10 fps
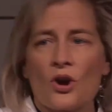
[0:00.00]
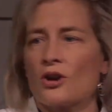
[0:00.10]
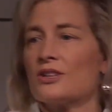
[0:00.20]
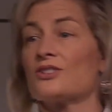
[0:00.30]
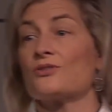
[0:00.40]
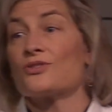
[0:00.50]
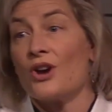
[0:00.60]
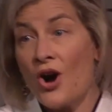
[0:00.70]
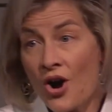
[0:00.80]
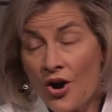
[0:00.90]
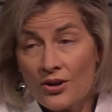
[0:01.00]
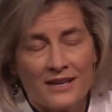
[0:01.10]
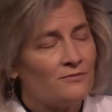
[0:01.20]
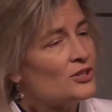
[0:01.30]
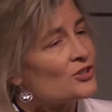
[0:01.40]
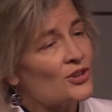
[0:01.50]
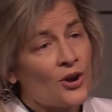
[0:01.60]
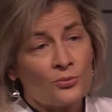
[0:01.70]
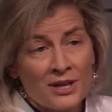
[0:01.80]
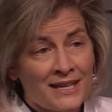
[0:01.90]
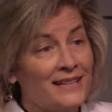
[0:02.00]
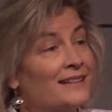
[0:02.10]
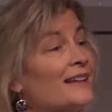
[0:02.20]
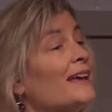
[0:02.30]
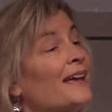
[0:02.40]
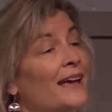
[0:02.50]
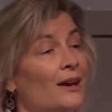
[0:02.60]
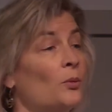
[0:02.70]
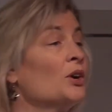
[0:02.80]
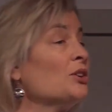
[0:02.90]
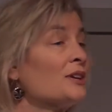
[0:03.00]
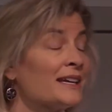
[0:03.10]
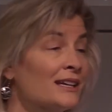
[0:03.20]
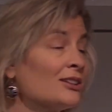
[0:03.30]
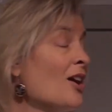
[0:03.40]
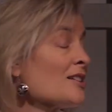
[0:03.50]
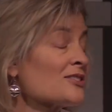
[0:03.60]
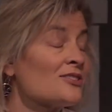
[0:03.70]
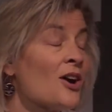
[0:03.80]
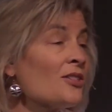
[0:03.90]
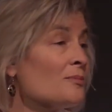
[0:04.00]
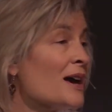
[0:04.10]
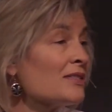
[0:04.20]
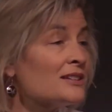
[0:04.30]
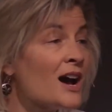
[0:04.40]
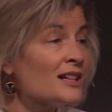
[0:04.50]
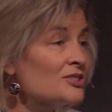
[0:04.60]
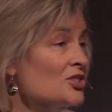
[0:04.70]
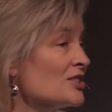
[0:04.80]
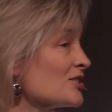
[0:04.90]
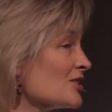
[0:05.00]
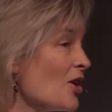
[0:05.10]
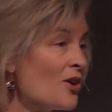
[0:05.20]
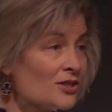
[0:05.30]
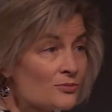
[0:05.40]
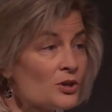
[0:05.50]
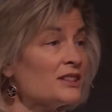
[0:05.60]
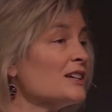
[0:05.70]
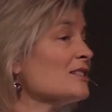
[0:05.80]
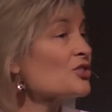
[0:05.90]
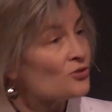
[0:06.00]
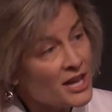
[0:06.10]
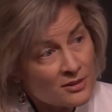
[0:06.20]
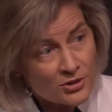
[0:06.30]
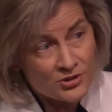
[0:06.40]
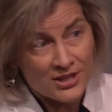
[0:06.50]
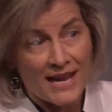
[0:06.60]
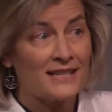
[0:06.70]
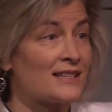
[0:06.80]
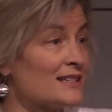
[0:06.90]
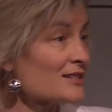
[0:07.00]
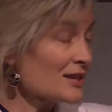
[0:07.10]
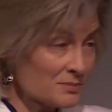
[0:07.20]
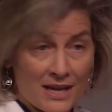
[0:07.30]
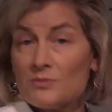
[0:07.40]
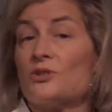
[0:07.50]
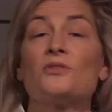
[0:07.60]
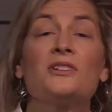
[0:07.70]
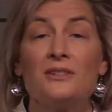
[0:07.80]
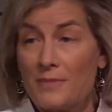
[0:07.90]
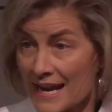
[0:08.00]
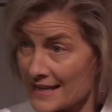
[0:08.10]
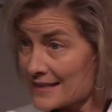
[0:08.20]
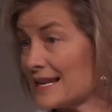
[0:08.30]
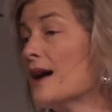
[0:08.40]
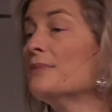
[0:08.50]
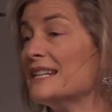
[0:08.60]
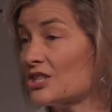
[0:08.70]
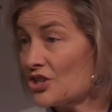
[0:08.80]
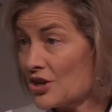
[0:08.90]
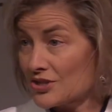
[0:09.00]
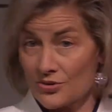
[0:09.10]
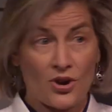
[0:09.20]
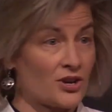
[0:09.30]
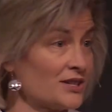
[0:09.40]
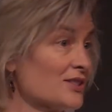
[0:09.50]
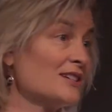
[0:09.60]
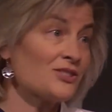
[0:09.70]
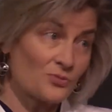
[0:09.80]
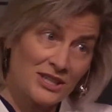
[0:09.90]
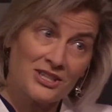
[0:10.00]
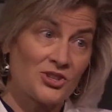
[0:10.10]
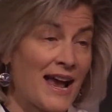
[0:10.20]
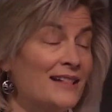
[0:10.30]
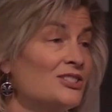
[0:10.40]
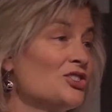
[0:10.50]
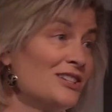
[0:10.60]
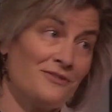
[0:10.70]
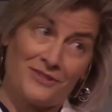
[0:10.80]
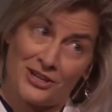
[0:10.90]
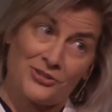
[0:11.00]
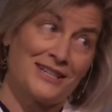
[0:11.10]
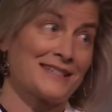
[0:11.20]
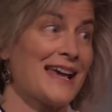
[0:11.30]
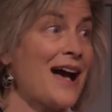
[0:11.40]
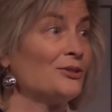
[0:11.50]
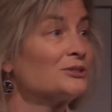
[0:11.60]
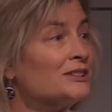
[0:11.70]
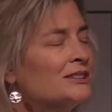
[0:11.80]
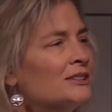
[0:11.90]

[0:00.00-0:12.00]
are, because there's all, if you start reading, well, you can get lost in all the methodologies and all the what the astronomers think, and sometimes they're in debate as how many stars there are, because it's really challenging to figure this out.